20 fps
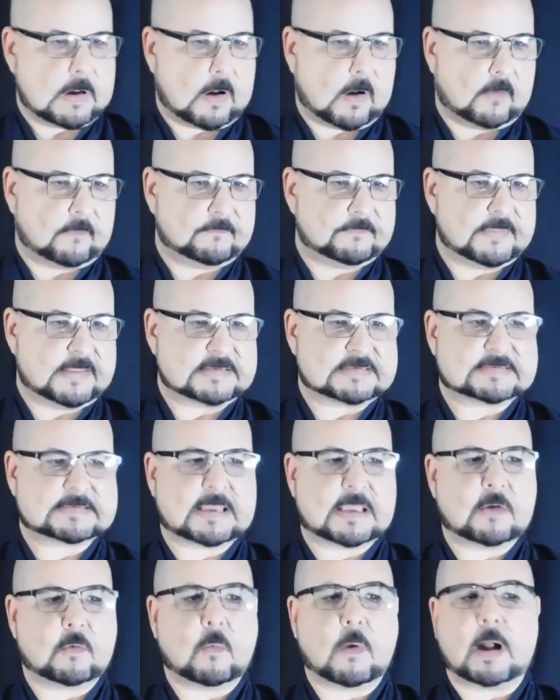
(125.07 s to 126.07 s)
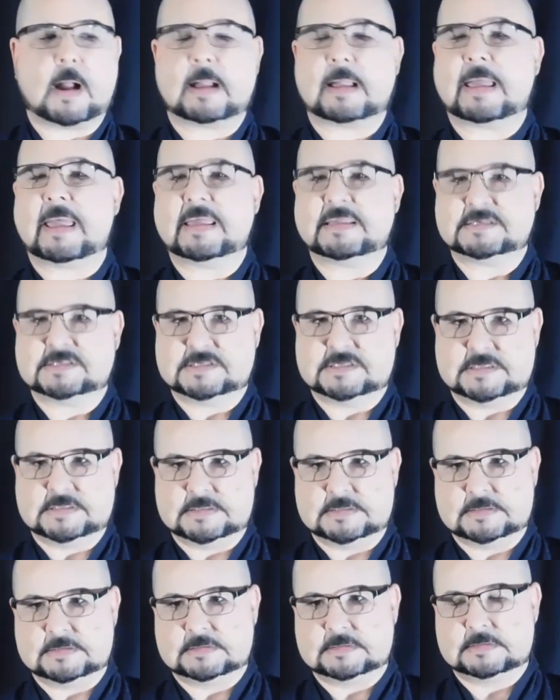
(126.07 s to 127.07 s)
of the Seiwa Genji
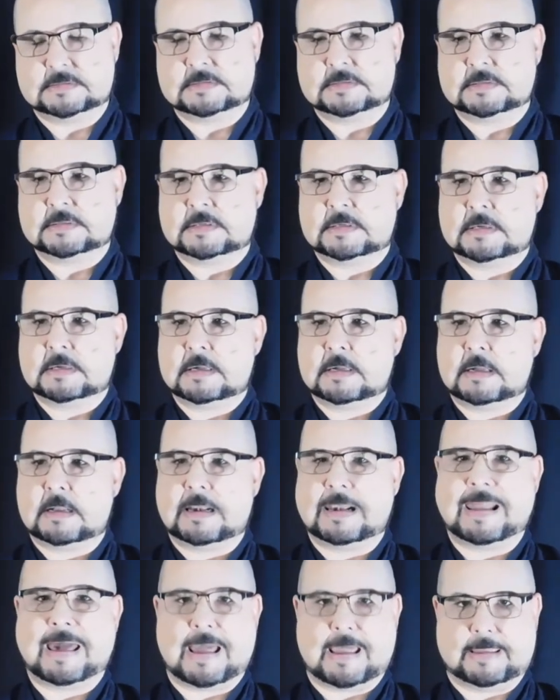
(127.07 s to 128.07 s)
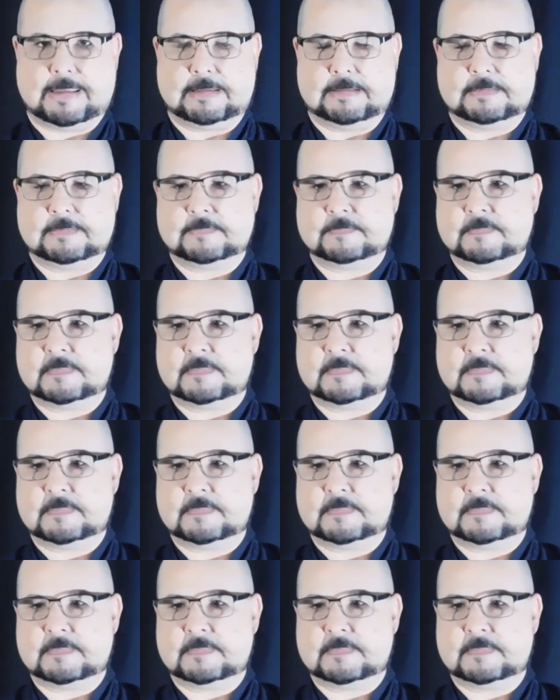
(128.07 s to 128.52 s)
line.